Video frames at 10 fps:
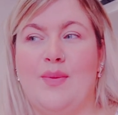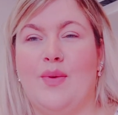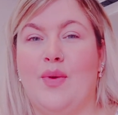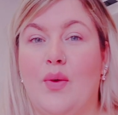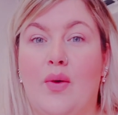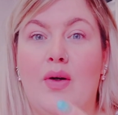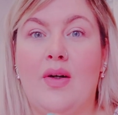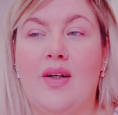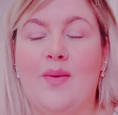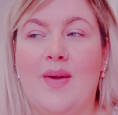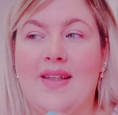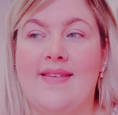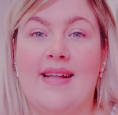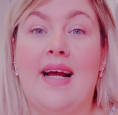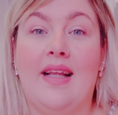would go when they're
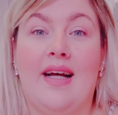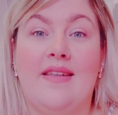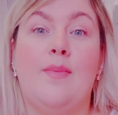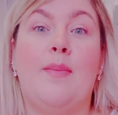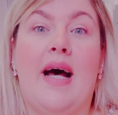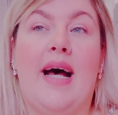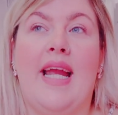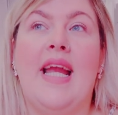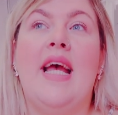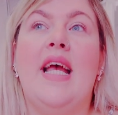stylized by